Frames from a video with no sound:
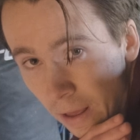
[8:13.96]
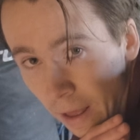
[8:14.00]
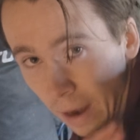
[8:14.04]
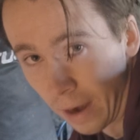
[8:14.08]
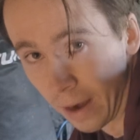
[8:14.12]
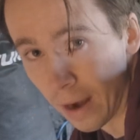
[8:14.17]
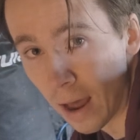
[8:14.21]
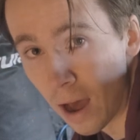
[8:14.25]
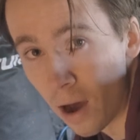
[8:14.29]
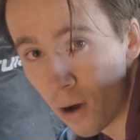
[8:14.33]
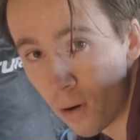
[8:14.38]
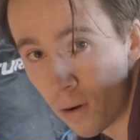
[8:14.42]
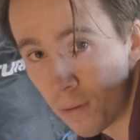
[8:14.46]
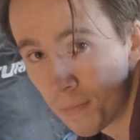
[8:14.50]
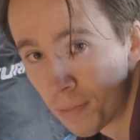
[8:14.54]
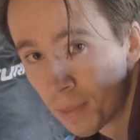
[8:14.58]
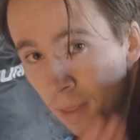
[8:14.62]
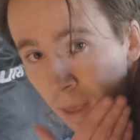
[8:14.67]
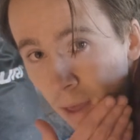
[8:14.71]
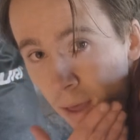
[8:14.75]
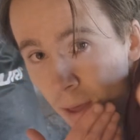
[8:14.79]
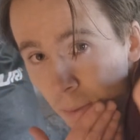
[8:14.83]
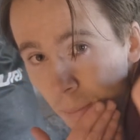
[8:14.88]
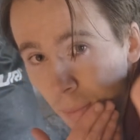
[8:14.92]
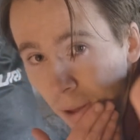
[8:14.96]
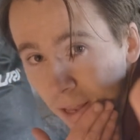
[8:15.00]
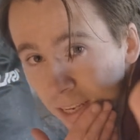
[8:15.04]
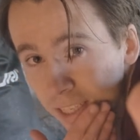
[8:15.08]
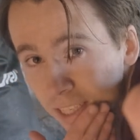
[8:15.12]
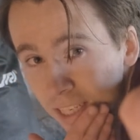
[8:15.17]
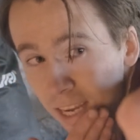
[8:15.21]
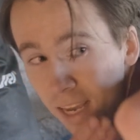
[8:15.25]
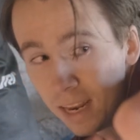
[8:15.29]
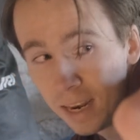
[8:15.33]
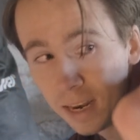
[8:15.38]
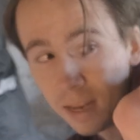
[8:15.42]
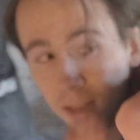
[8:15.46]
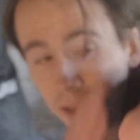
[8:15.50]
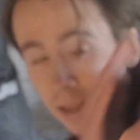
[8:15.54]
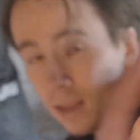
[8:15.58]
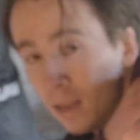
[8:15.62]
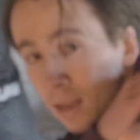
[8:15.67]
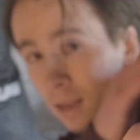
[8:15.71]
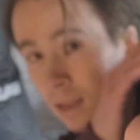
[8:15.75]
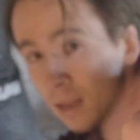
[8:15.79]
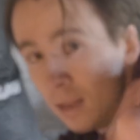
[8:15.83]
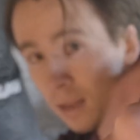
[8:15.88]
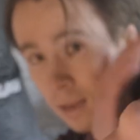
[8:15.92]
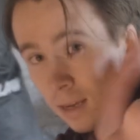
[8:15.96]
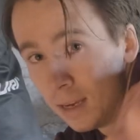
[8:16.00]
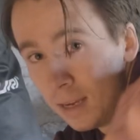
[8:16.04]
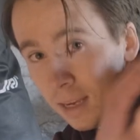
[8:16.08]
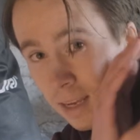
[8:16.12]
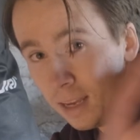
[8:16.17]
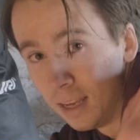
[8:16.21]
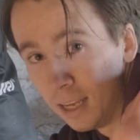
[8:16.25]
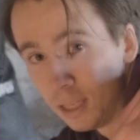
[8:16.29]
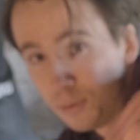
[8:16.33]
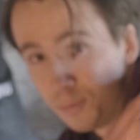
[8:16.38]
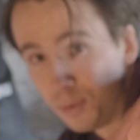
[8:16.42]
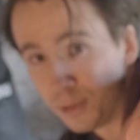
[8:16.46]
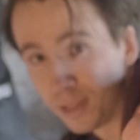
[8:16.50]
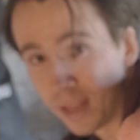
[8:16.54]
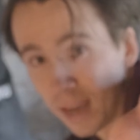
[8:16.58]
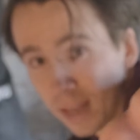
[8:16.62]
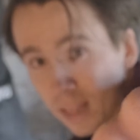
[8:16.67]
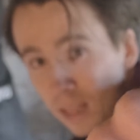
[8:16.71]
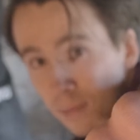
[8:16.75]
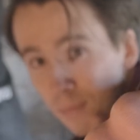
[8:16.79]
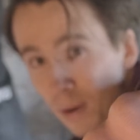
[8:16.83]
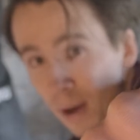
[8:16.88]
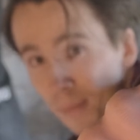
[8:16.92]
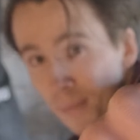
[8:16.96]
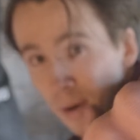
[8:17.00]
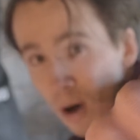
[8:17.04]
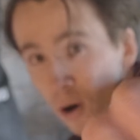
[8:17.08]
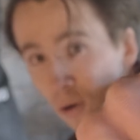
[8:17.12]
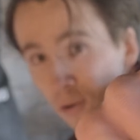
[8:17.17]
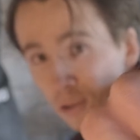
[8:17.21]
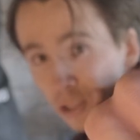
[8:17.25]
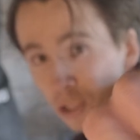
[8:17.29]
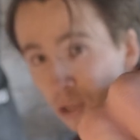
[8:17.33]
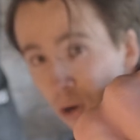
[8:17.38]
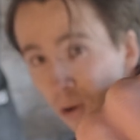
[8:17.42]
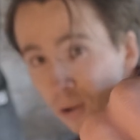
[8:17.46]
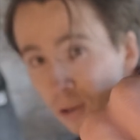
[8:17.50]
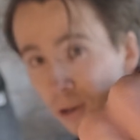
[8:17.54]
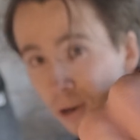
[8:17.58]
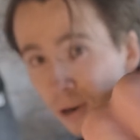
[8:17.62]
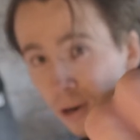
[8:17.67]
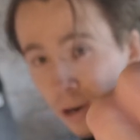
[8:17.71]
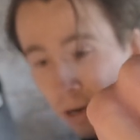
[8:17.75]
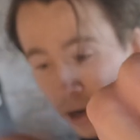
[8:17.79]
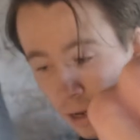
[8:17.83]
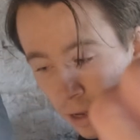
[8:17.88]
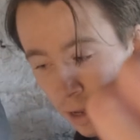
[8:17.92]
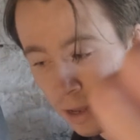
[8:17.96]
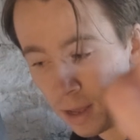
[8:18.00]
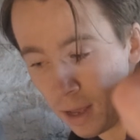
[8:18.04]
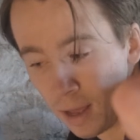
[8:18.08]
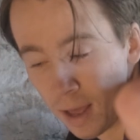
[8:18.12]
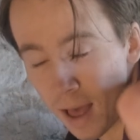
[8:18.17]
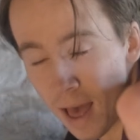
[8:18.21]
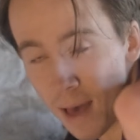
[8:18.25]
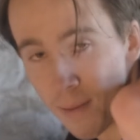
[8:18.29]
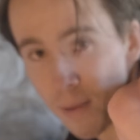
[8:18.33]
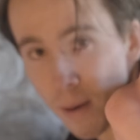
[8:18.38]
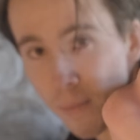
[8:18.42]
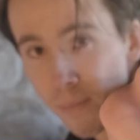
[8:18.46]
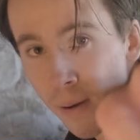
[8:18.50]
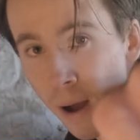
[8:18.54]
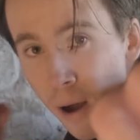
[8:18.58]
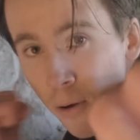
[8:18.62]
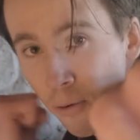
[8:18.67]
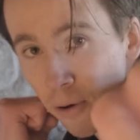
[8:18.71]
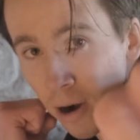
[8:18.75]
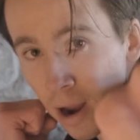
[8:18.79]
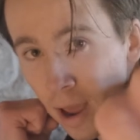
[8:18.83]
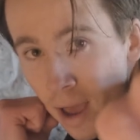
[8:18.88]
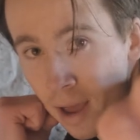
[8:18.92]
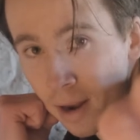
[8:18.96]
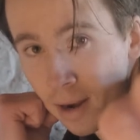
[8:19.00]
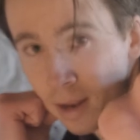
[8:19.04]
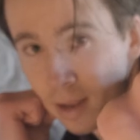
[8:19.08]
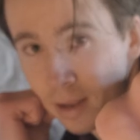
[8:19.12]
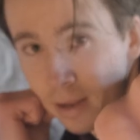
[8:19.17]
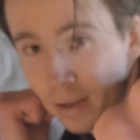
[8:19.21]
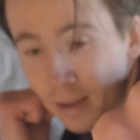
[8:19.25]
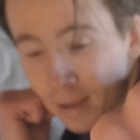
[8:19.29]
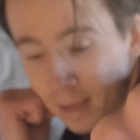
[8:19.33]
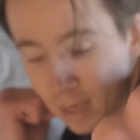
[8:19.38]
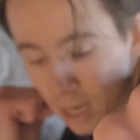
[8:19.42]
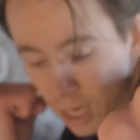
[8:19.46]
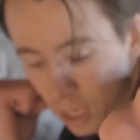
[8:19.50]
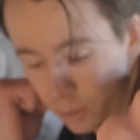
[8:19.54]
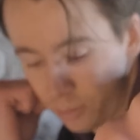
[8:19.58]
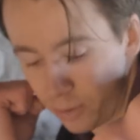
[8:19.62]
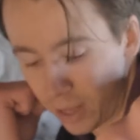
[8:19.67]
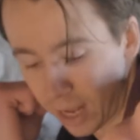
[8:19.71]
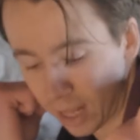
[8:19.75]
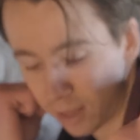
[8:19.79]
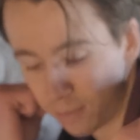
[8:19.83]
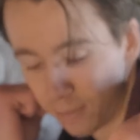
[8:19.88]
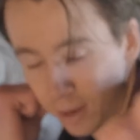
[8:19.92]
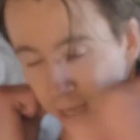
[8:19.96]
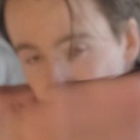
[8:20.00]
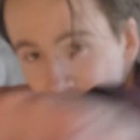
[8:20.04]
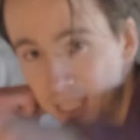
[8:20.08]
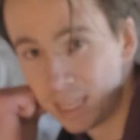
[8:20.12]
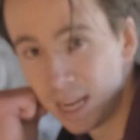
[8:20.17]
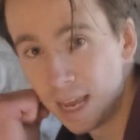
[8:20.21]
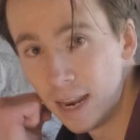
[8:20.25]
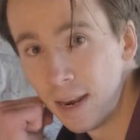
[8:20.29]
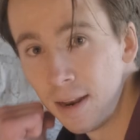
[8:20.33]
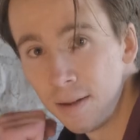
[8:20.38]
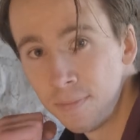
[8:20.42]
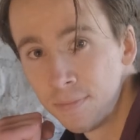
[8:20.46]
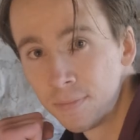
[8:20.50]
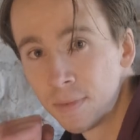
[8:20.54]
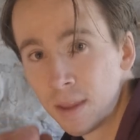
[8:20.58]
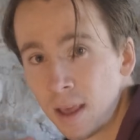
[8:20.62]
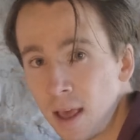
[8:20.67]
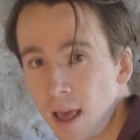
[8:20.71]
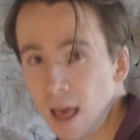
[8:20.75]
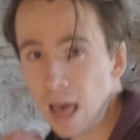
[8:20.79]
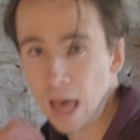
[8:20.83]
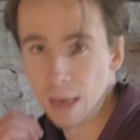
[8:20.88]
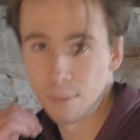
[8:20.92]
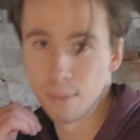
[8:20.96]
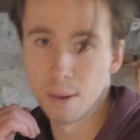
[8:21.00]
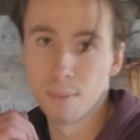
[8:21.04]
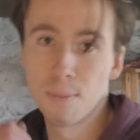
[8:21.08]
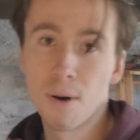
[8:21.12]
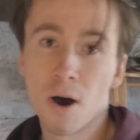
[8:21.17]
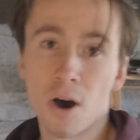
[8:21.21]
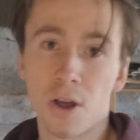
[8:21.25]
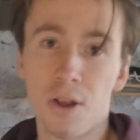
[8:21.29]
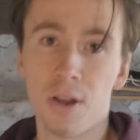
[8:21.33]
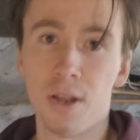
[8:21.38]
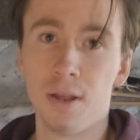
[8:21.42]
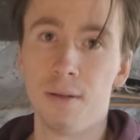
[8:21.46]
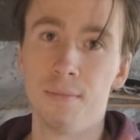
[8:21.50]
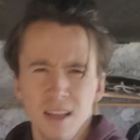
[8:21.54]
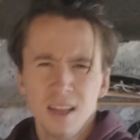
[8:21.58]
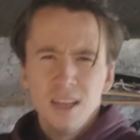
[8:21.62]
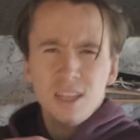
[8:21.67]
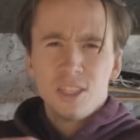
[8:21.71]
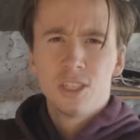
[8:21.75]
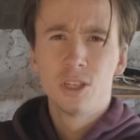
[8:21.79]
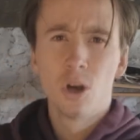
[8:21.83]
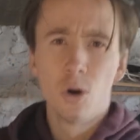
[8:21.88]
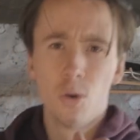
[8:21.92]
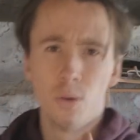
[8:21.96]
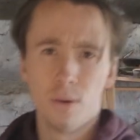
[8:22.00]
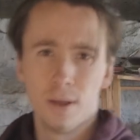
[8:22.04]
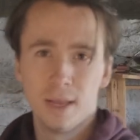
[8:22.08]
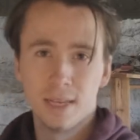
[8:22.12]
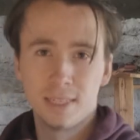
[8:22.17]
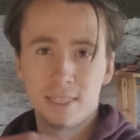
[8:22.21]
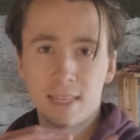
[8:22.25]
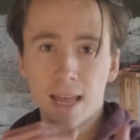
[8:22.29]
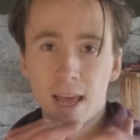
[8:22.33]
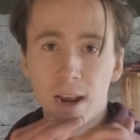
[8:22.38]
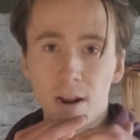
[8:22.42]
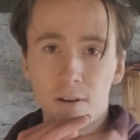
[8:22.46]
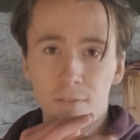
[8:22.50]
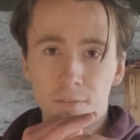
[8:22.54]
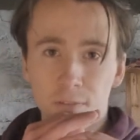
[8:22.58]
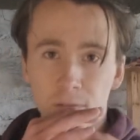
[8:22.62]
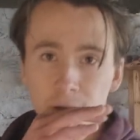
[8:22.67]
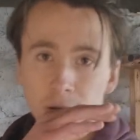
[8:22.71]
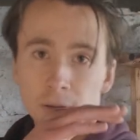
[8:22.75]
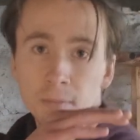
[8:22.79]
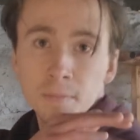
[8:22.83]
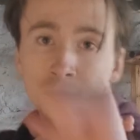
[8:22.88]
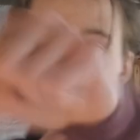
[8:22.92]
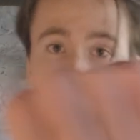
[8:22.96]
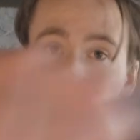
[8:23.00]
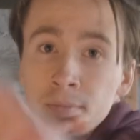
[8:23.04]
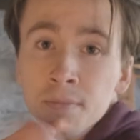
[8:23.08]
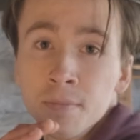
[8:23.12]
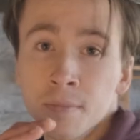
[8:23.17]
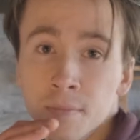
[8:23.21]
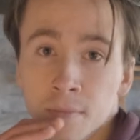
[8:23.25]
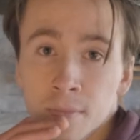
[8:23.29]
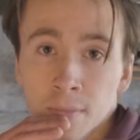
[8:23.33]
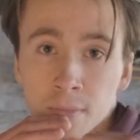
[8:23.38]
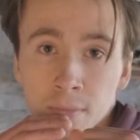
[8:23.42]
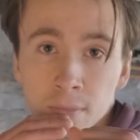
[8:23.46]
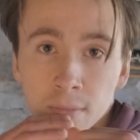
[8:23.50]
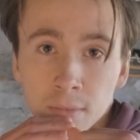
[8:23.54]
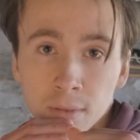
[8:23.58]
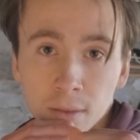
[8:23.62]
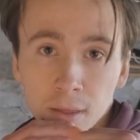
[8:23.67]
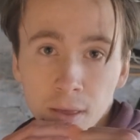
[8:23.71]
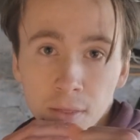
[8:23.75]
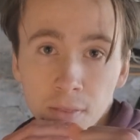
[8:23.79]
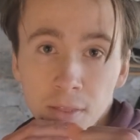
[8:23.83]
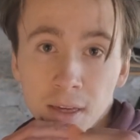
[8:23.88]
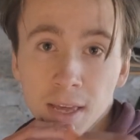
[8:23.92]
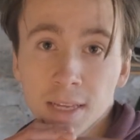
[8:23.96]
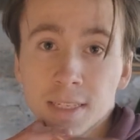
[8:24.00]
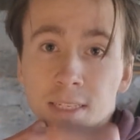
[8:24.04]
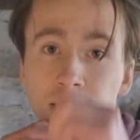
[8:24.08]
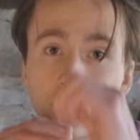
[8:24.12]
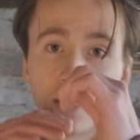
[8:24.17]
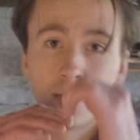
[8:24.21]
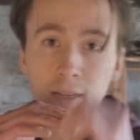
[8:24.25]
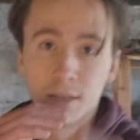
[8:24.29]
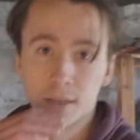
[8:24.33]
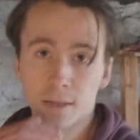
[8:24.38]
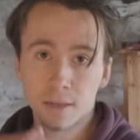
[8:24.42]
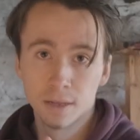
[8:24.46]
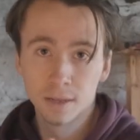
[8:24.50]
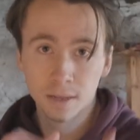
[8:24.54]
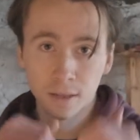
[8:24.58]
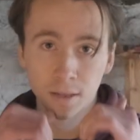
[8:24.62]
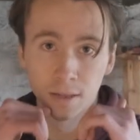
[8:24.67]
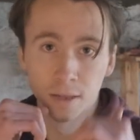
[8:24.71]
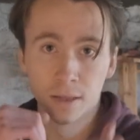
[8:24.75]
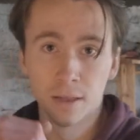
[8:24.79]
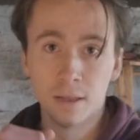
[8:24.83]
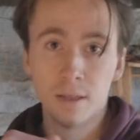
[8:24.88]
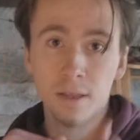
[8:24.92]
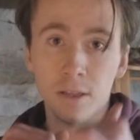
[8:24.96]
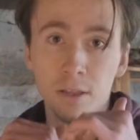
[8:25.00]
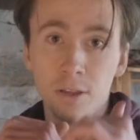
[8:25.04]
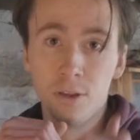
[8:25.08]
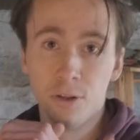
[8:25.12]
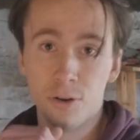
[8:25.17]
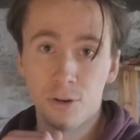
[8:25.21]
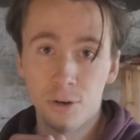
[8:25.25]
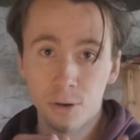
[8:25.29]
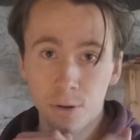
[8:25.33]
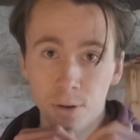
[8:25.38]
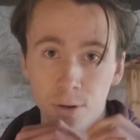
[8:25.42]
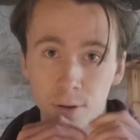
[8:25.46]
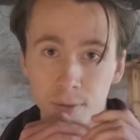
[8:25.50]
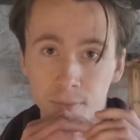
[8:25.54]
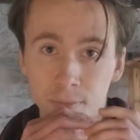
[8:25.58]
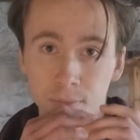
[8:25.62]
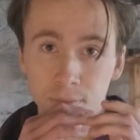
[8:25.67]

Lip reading: Now my chin is protected by my own shoulder, and my power hand protecting my chin and my body. So instead of this, you do